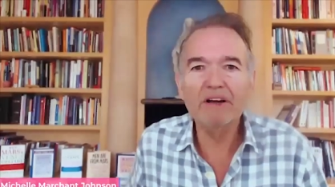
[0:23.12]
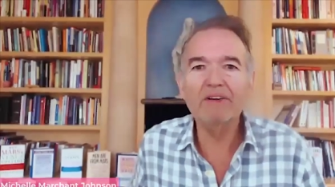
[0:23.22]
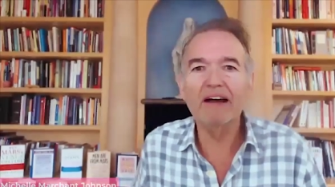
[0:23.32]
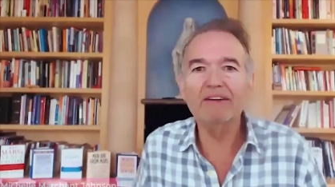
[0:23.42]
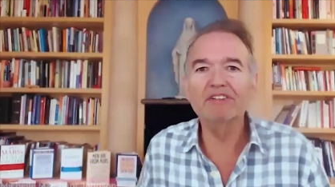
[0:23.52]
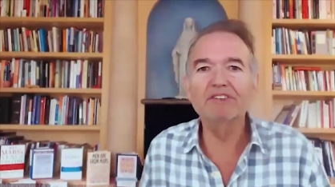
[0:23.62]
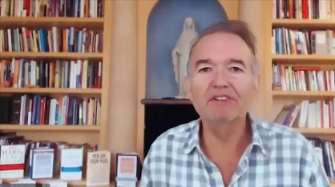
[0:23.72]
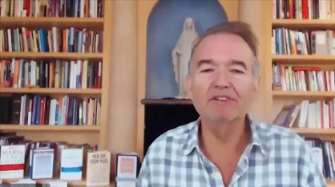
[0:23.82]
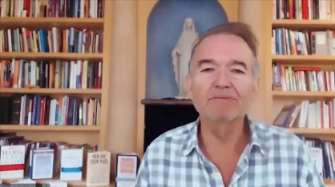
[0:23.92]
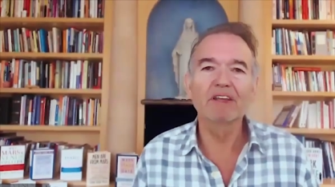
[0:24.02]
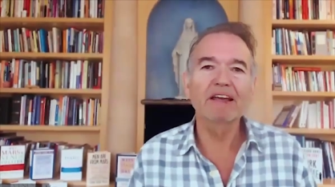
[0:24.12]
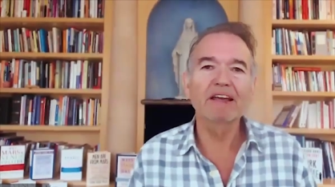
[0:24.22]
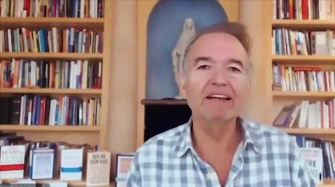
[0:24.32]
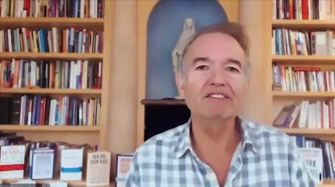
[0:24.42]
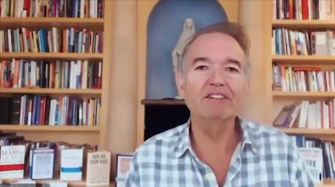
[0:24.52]
you have to do
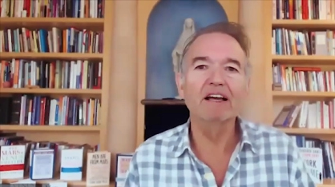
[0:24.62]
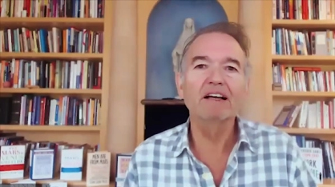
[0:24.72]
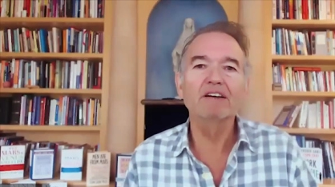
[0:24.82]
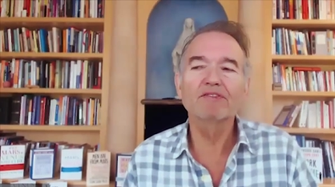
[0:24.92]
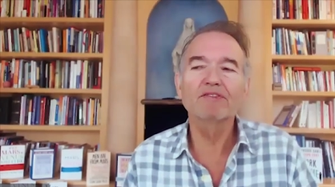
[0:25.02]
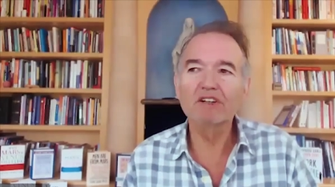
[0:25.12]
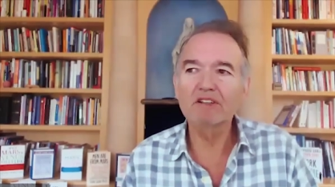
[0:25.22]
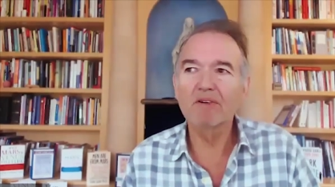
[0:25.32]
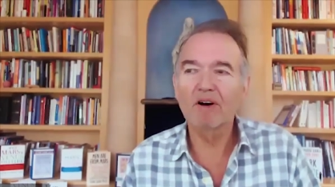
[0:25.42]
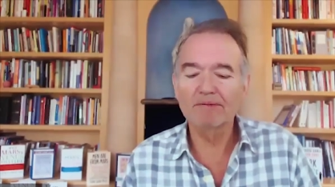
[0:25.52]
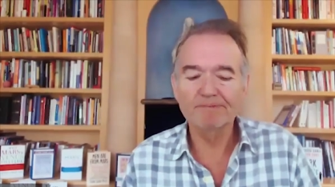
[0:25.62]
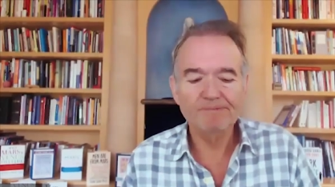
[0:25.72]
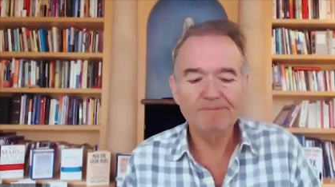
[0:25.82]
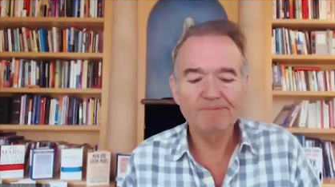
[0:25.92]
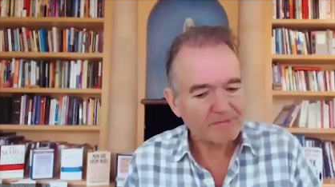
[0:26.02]
is, first of all,
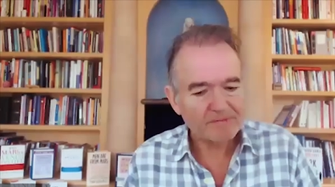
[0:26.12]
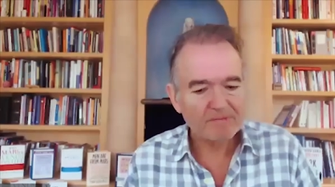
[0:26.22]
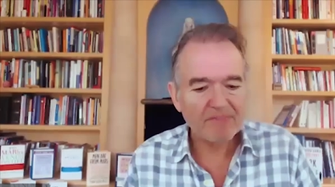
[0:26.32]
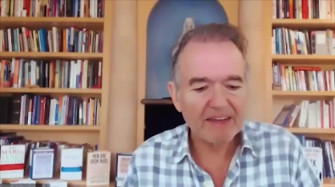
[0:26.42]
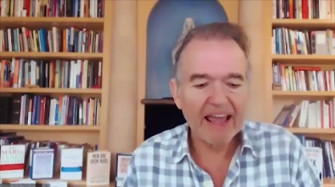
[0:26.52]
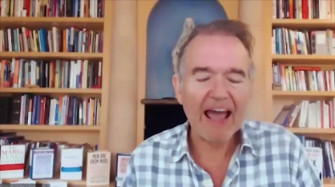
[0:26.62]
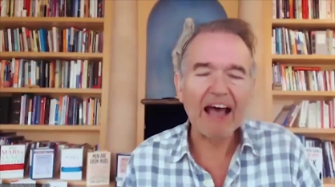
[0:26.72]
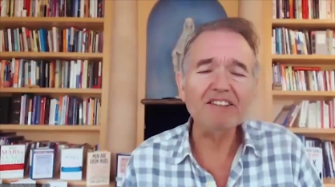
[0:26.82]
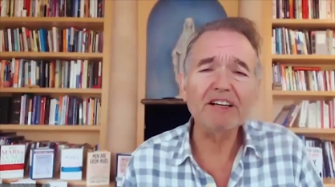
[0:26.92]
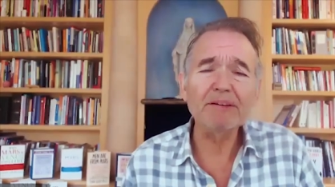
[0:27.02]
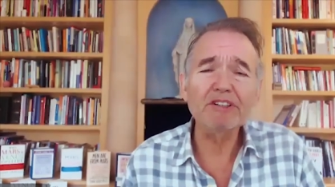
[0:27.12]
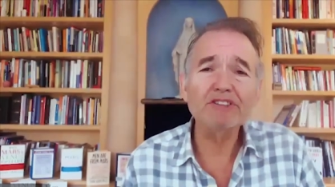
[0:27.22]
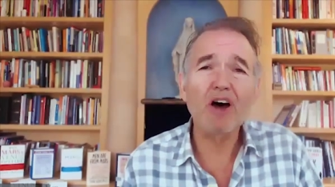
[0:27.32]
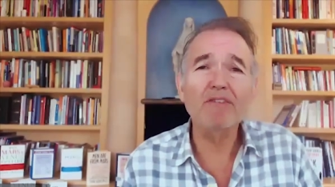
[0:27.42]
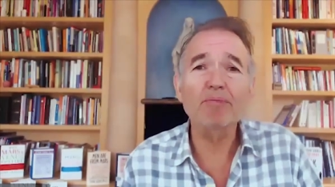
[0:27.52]
ask him to
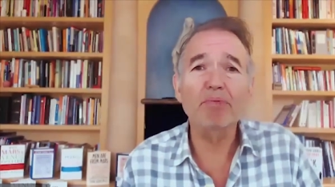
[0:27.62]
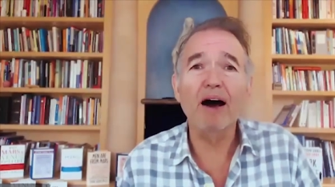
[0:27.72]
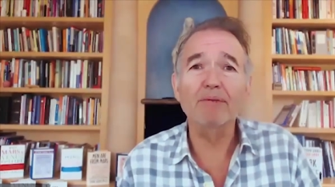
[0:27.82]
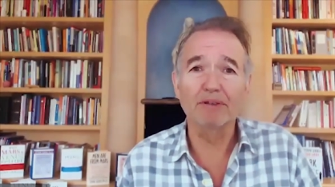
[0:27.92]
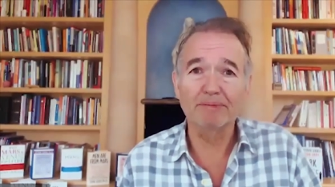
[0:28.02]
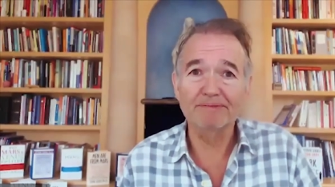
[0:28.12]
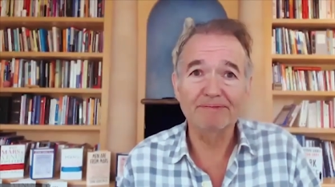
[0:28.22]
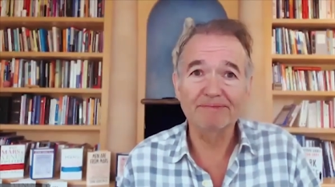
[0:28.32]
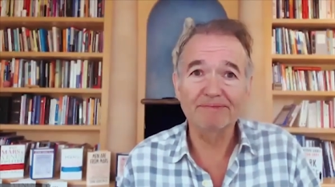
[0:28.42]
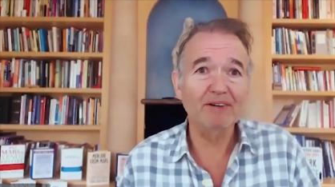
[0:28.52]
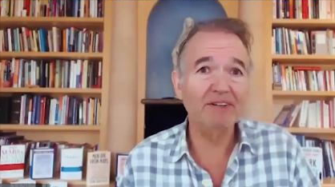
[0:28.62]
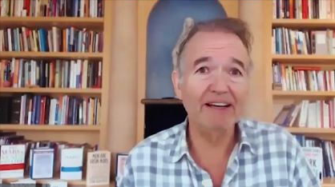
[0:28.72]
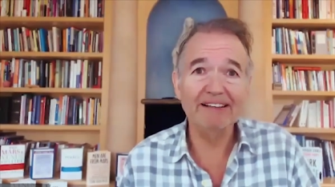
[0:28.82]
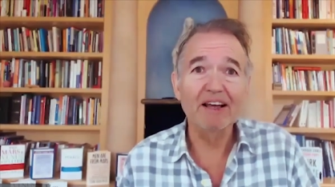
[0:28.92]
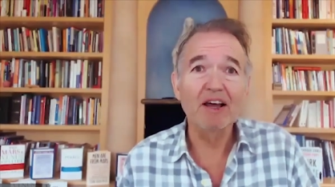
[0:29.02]
solve a problem.
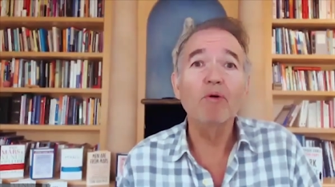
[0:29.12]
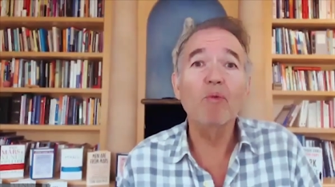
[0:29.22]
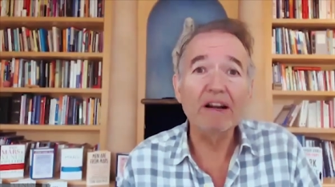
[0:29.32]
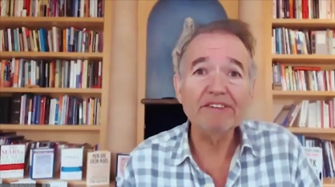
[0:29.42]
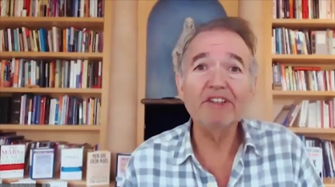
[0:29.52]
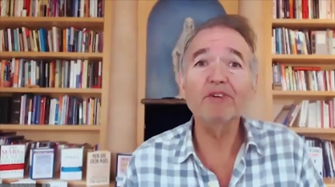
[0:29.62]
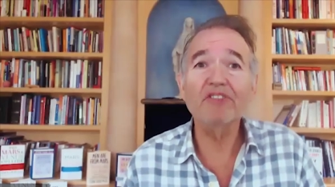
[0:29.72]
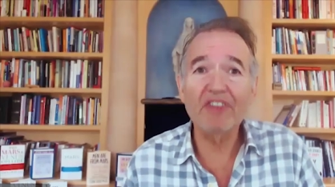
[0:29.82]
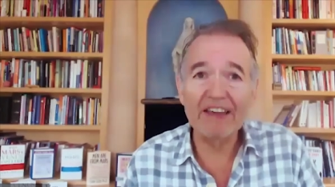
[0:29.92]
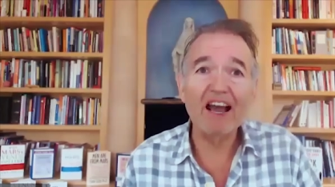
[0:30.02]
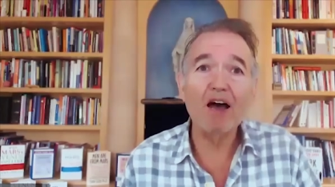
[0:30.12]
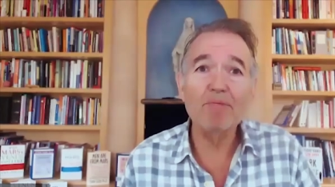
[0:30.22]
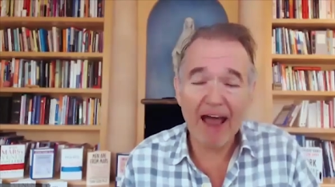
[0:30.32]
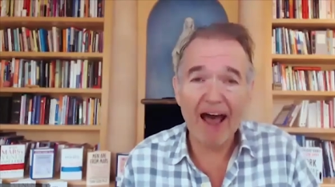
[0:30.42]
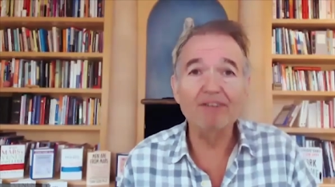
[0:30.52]
Okay, what do you think
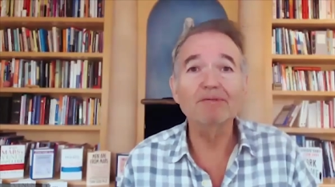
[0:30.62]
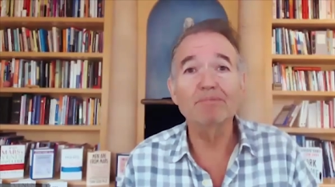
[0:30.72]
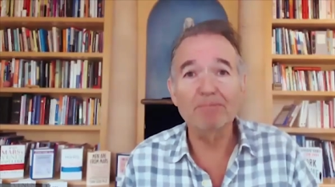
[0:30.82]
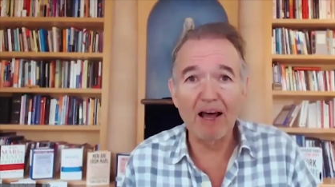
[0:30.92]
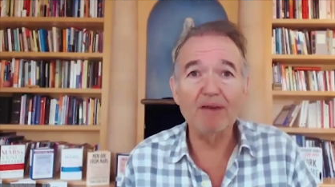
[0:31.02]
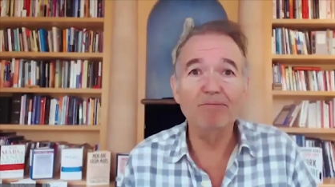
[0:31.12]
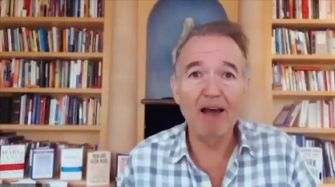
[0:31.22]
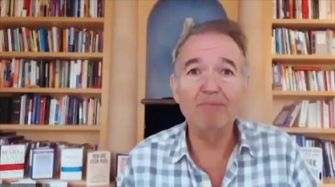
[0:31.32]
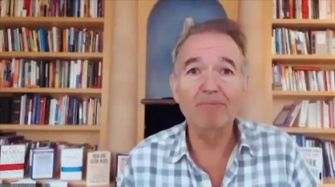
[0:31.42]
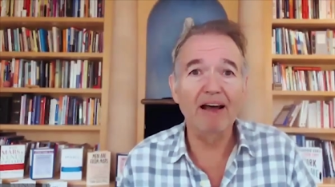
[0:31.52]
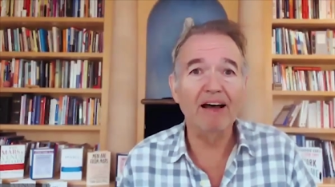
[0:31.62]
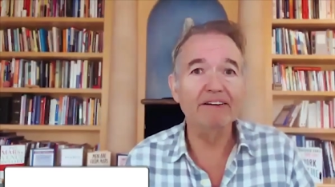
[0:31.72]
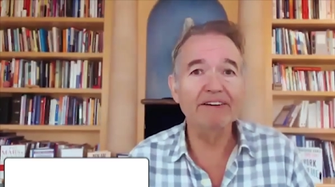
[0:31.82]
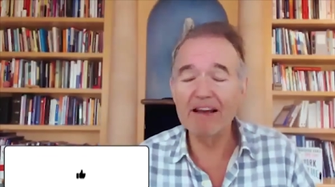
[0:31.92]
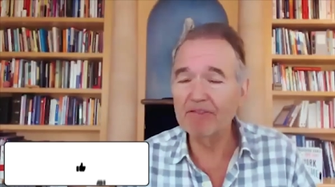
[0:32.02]
about blah blah blah?
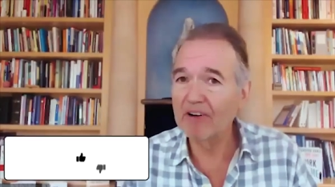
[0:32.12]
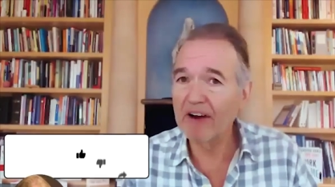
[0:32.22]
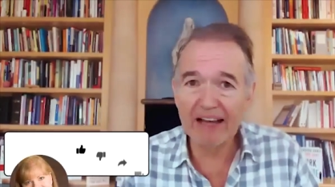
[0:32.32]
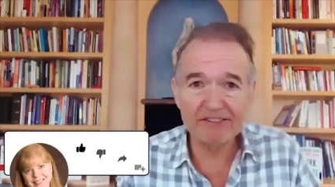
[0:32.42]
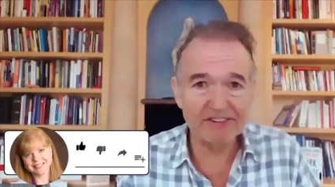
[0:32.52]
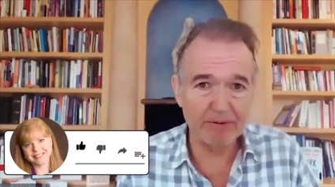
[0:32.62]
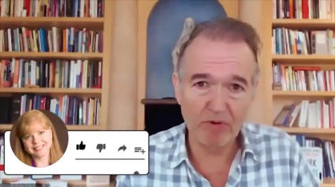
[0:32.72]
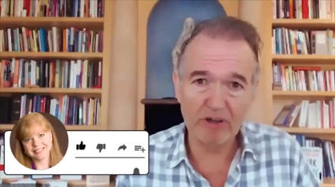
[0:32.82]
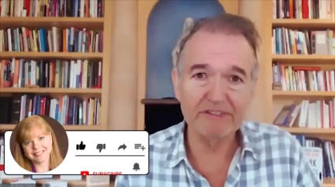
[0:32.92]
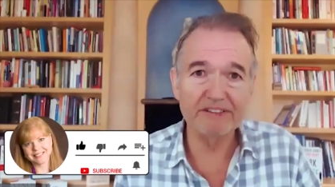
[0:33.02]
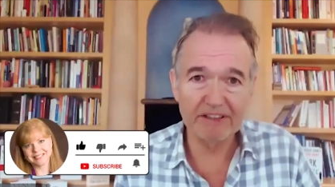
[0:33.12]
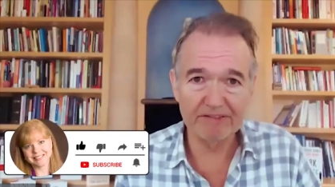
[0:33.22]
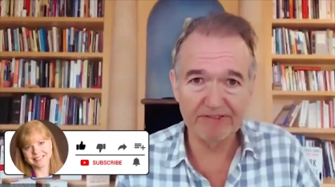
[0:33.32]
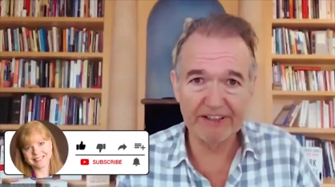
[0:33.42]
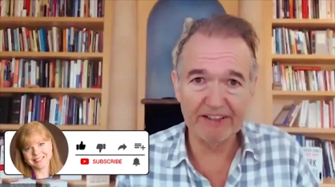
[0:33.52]
Never ask him what does he
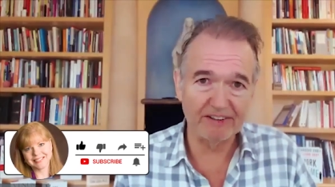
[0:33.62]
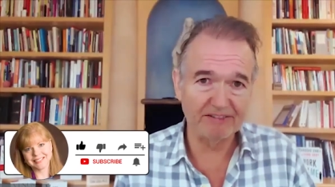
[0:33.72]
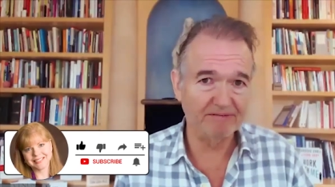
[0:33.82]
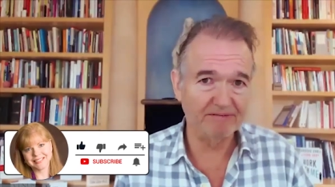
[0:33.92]
feel.